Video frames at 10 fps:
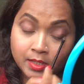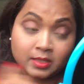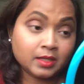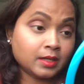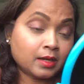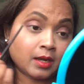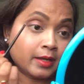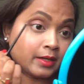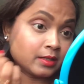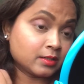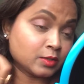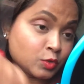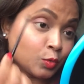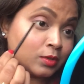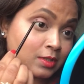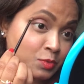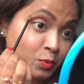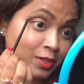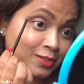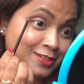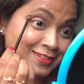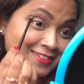I think I can control this brush.